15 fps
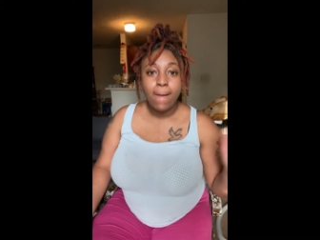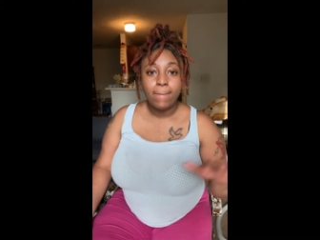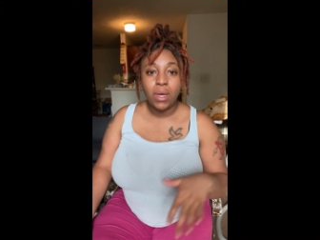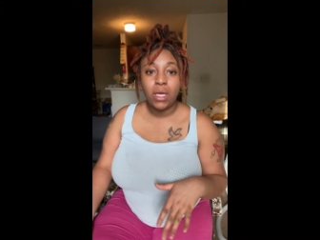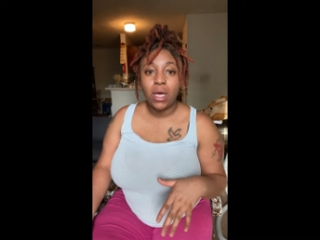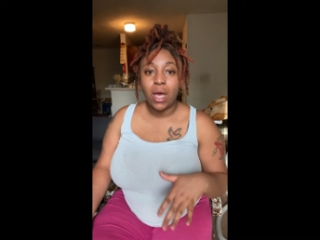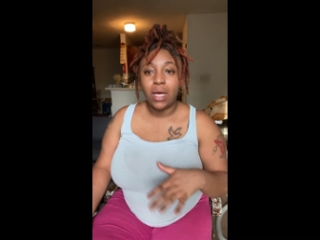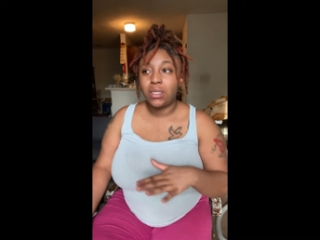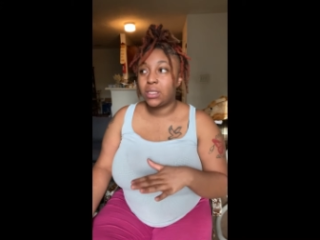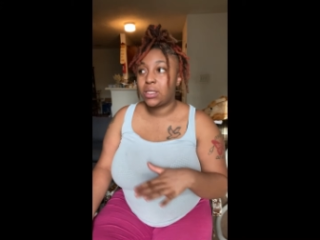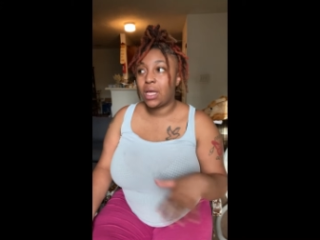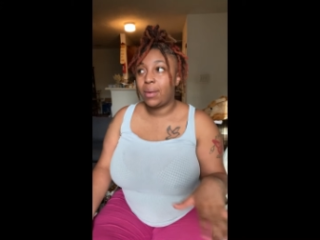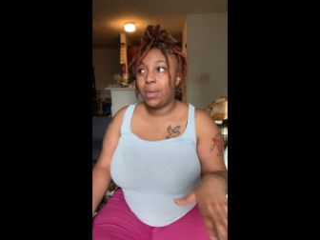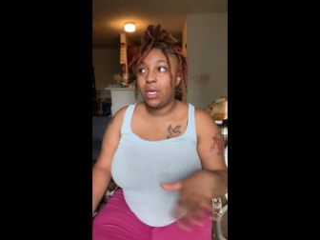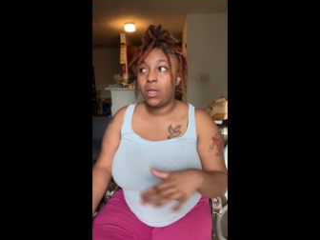But yeah, I just
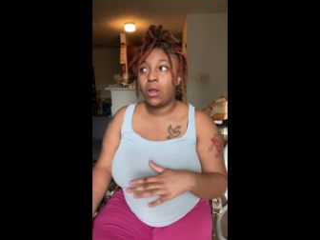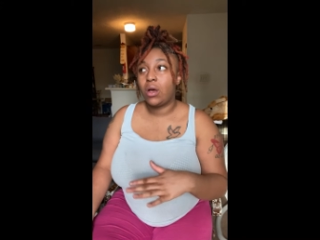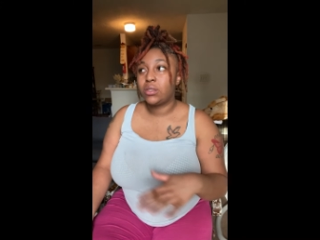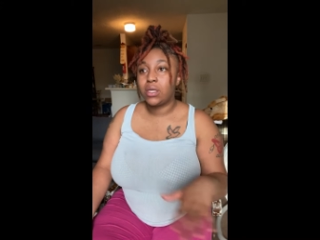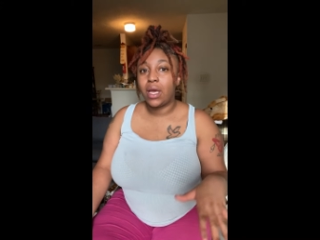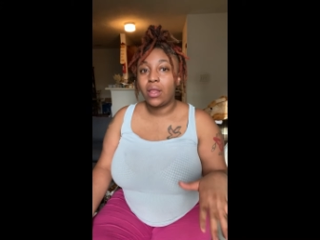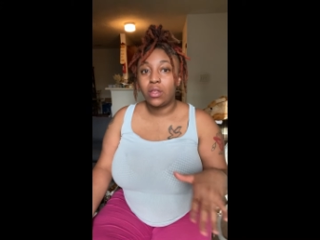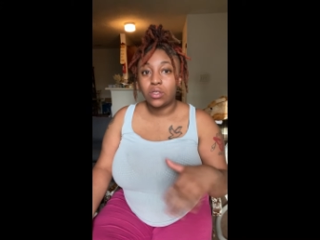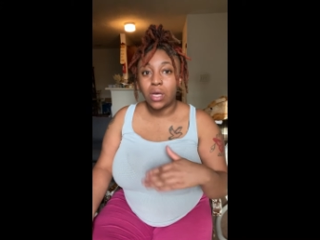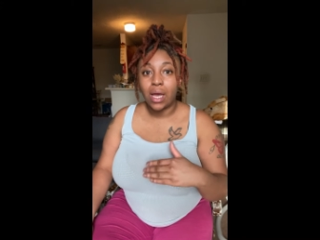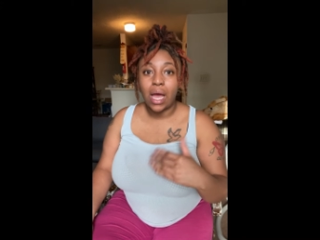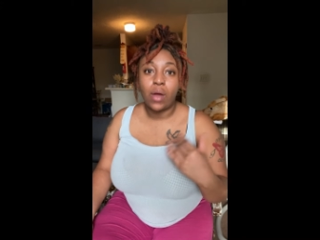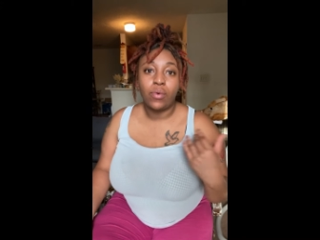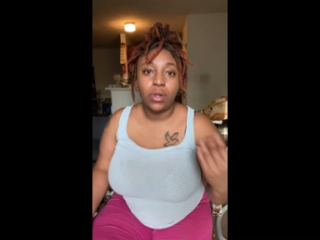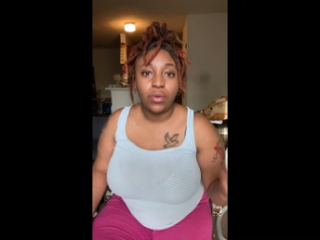stopped eating altogether. So I
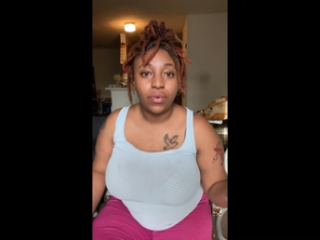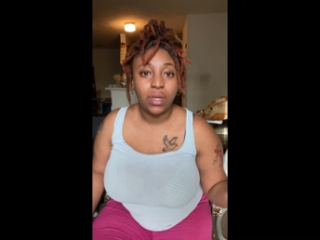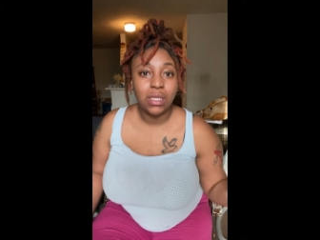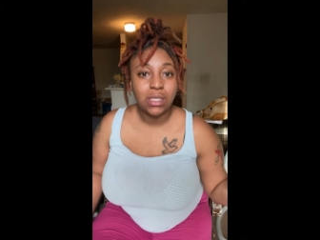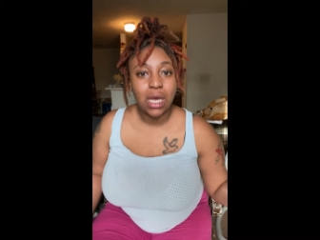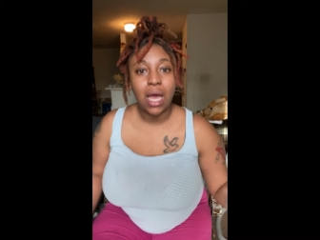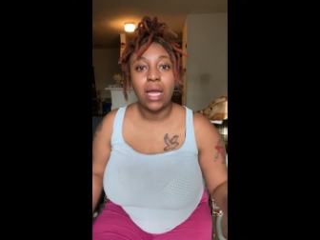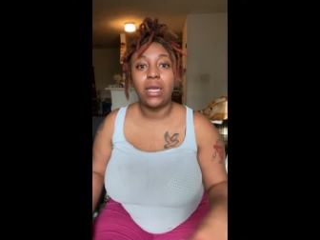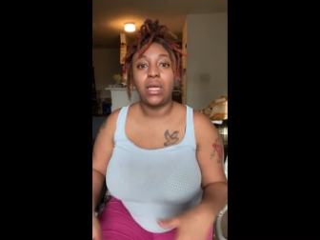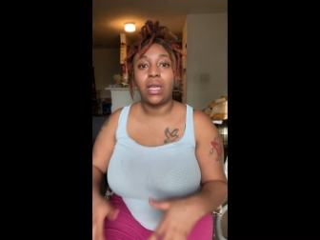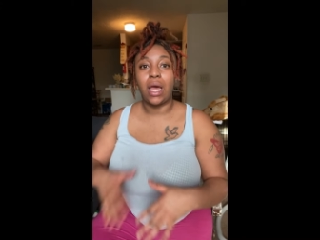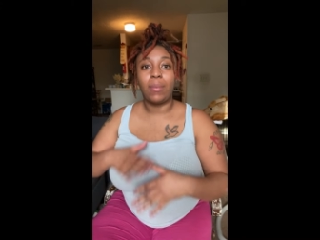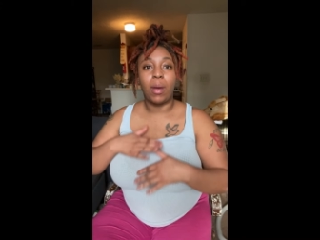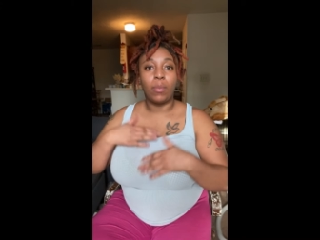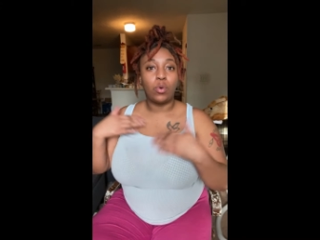got really, really tiny,
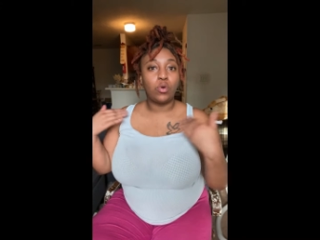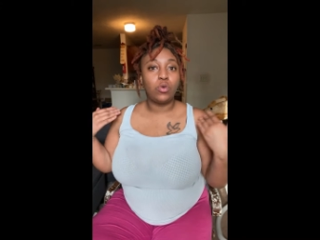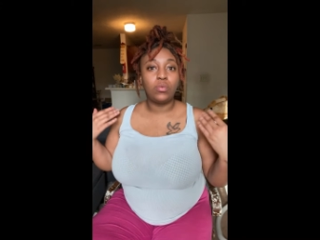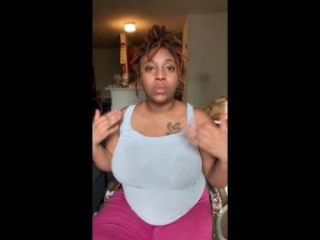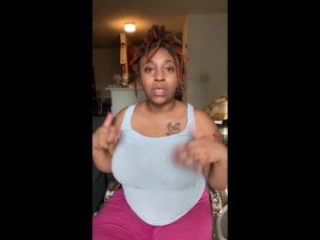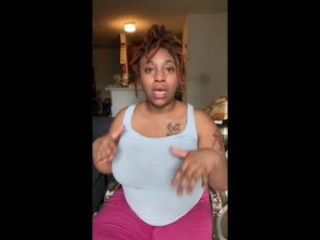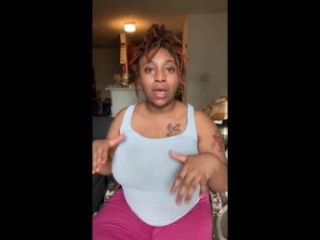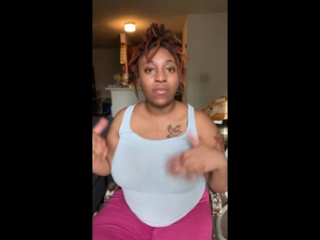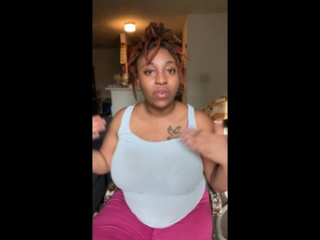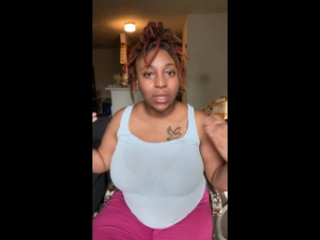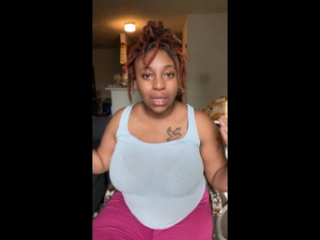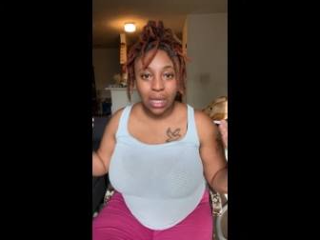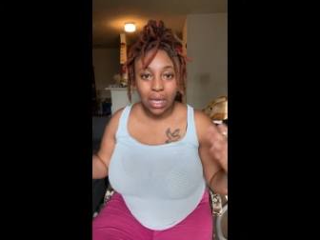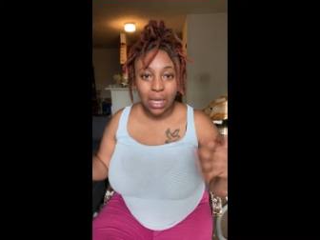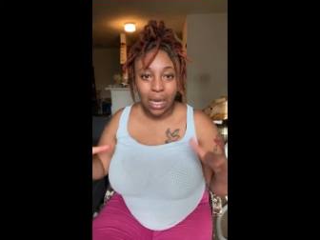like my boobs, everything.